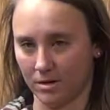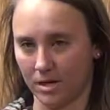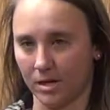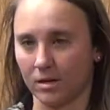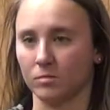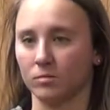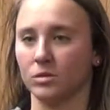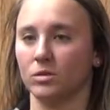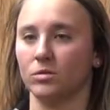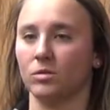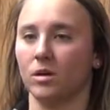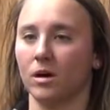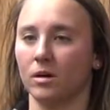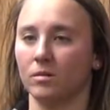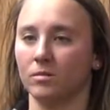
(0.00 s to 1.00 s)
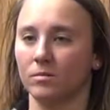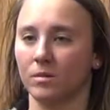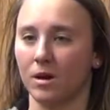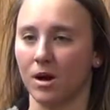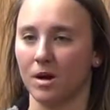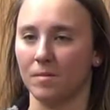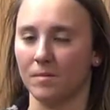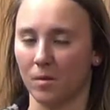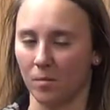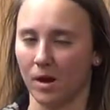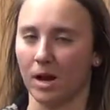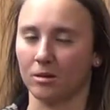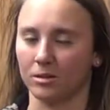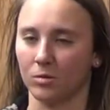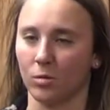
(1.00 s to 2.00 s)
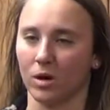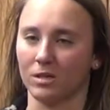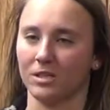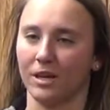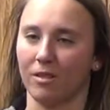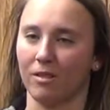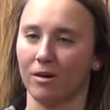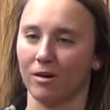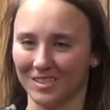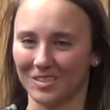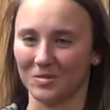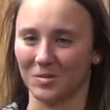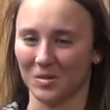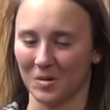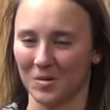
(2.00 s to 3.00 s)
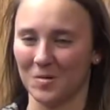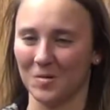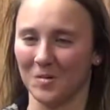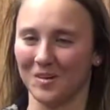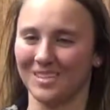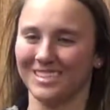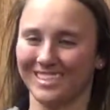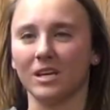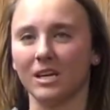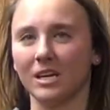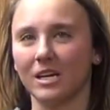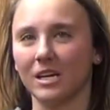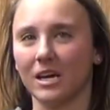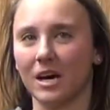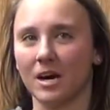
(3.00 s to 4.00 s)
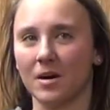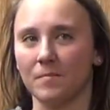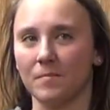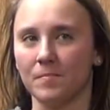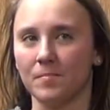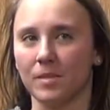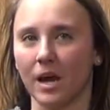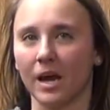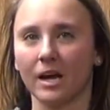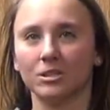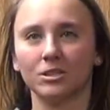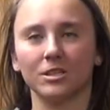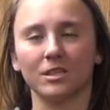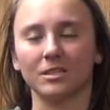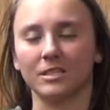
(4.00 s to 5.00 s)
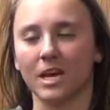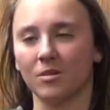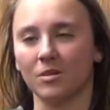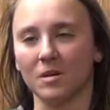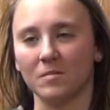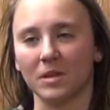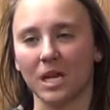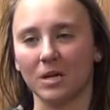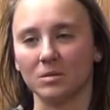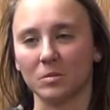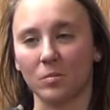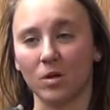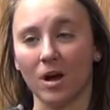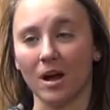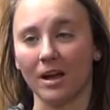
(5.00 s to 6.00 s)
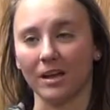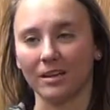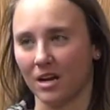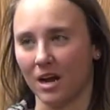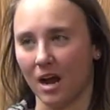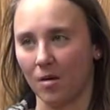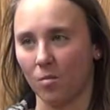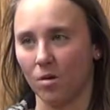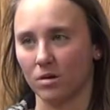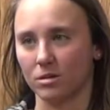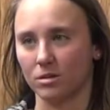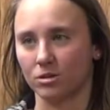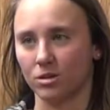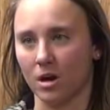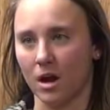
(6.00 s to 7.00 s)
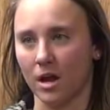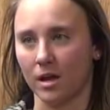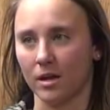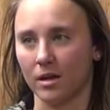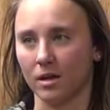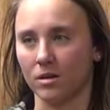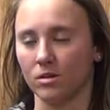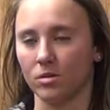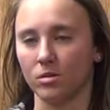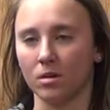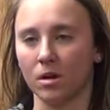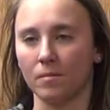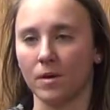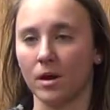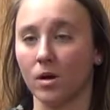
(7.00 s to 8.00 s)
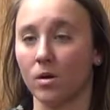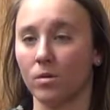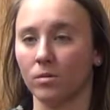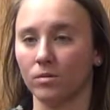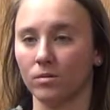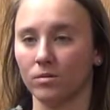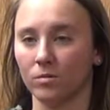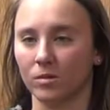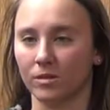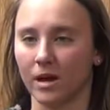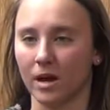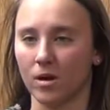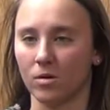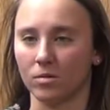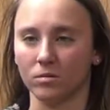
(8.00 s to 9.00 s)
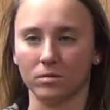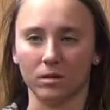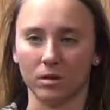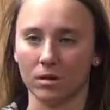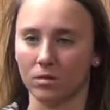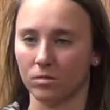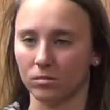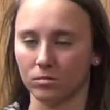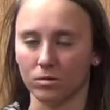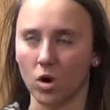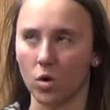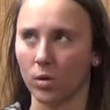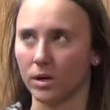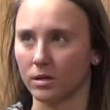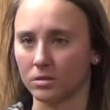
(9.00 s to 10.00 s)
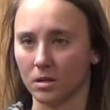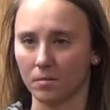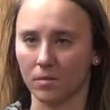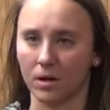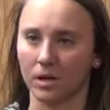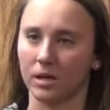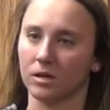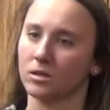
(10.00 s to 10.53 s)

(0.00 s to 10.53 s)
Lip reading: here in Missoula, and we actually work together. It's really cool. I actually didn't tell him that I was applying. I wanted to try and do it on my own without, knowing somebody